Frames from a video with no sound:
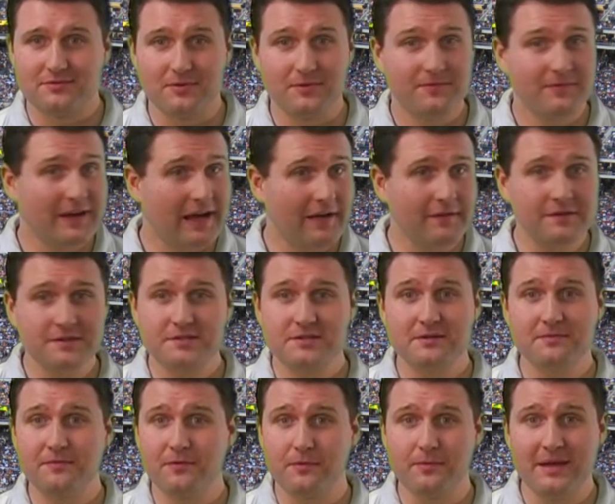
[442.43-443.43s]
If you found this
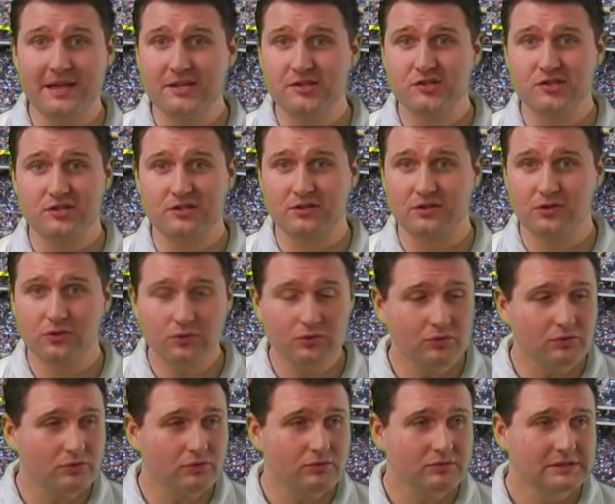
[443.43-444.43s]
information
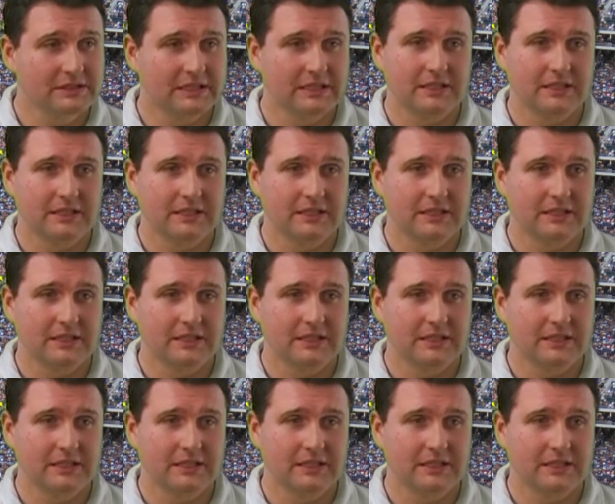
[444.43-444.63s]
cool,